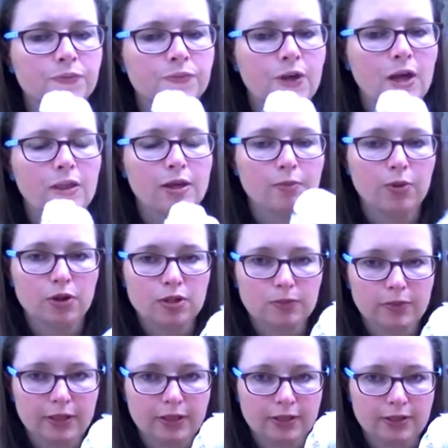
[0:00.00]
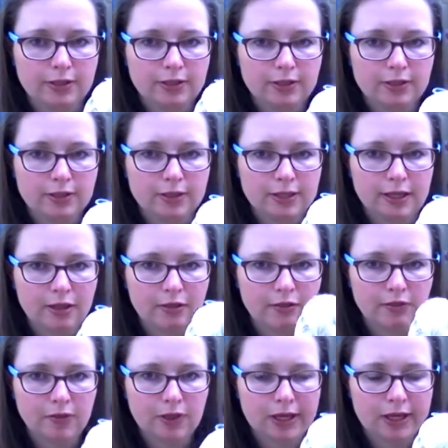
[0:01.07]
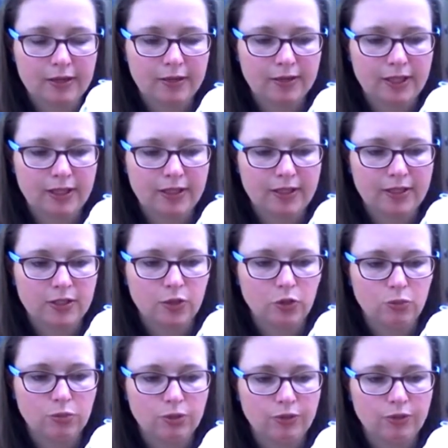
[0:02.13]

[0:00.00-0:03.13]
I think possibly dye the yarn and then knit it up,